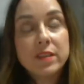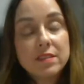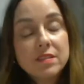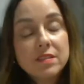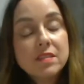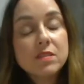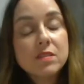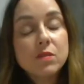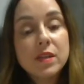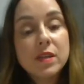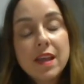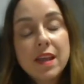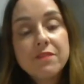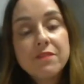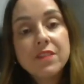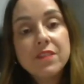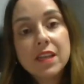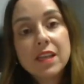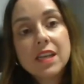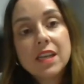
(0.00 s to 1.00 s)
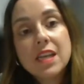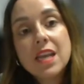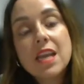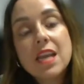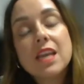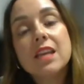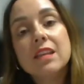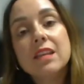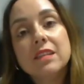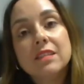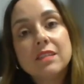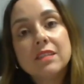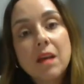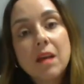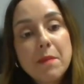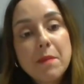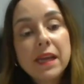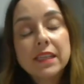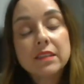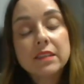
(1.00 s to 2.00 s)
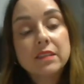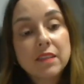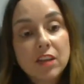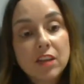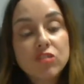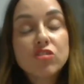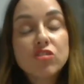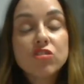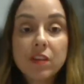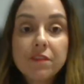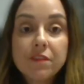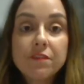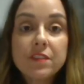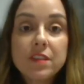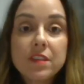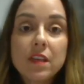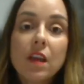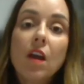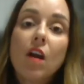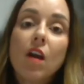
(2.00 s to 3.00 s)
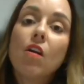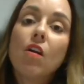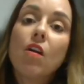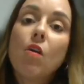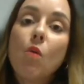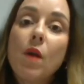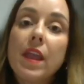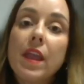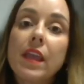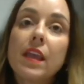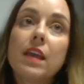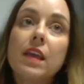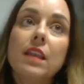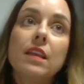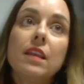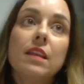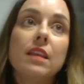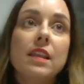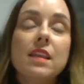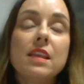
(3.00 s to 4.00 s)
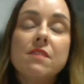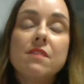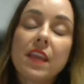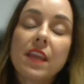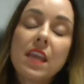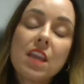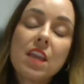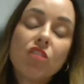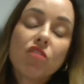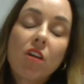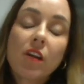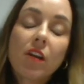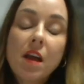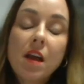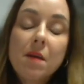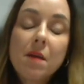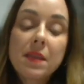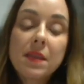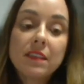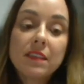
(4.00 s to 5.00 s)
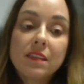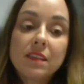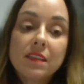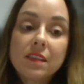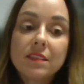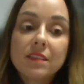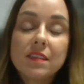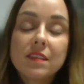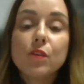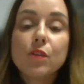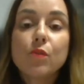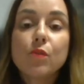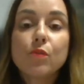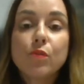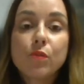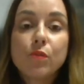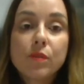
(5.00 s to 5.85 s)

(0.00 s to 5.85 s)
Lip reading: So it definitely is a mindset shift, going and leaving HR and coming into the CEO role.